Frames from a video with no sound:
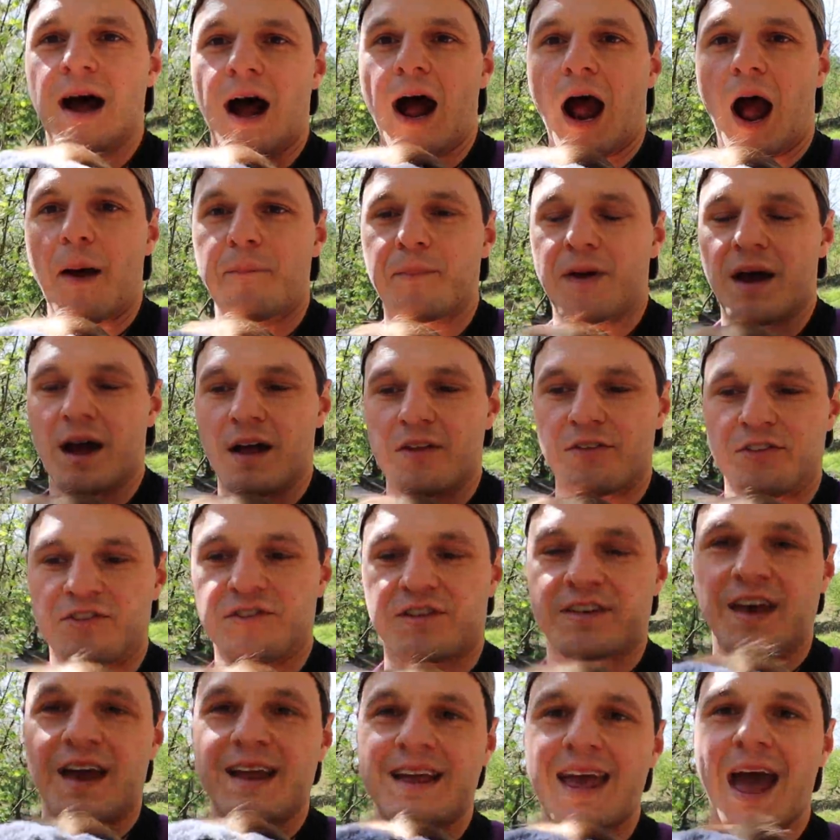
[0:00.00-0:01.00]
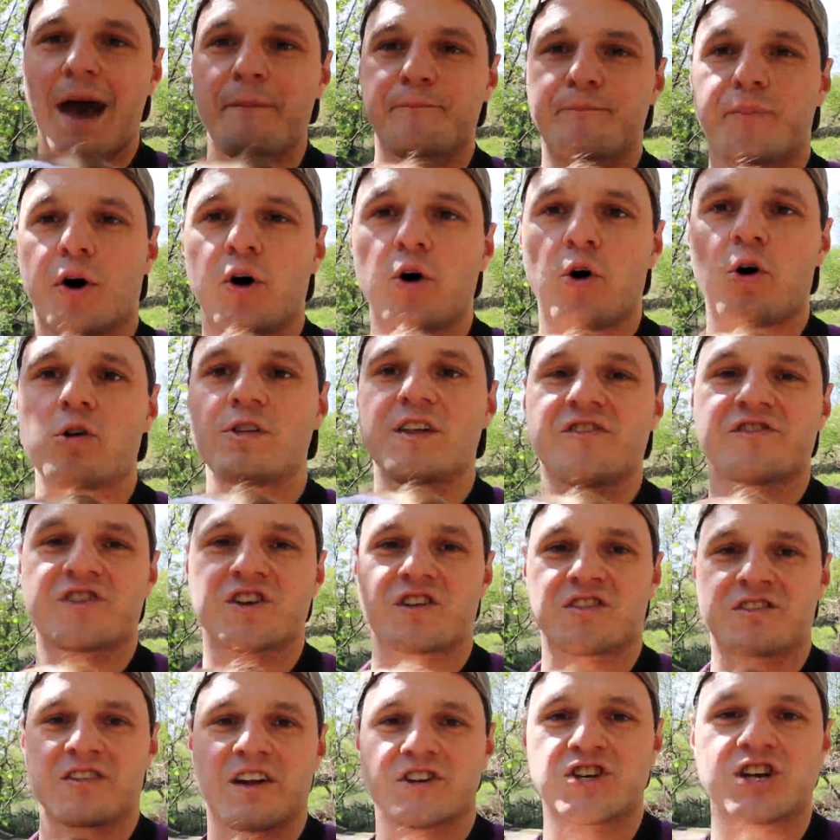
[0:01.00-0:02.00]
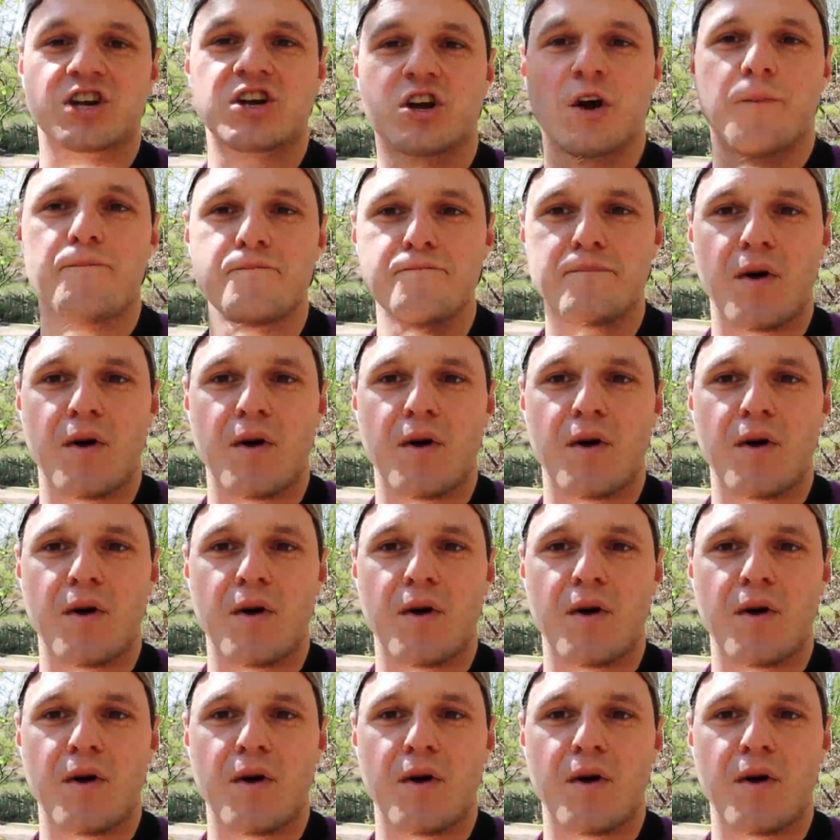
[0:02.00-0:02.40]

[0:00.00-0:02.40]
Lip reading: And again, Paul is just such a good